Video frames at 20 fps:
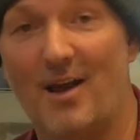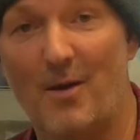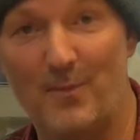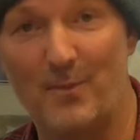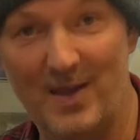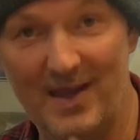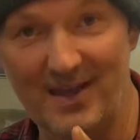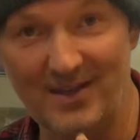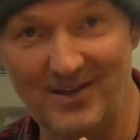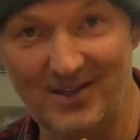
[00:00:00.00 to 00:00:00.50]

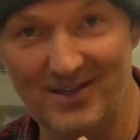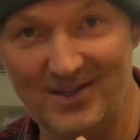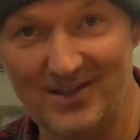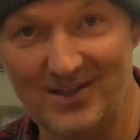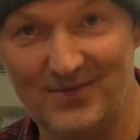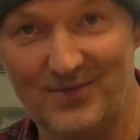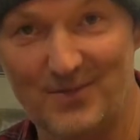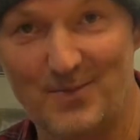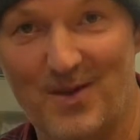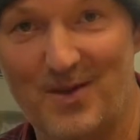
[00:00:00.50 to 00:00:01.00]
opinions
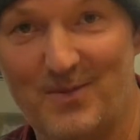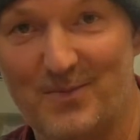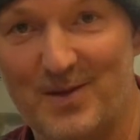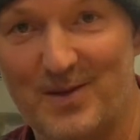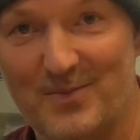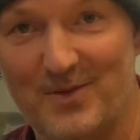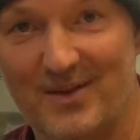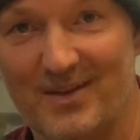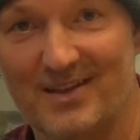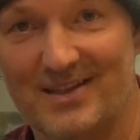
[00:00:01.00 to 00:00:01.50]
from other
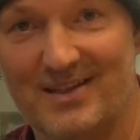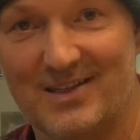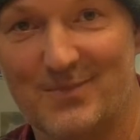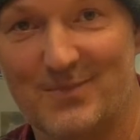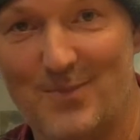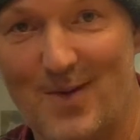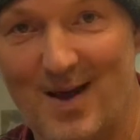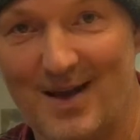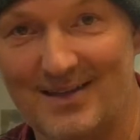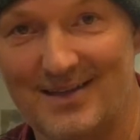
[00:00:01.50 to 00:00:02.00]
people. This is
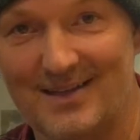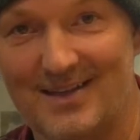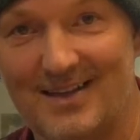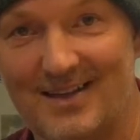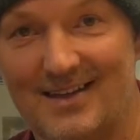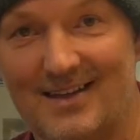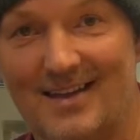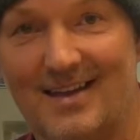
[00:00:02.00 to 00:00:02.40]
my stick.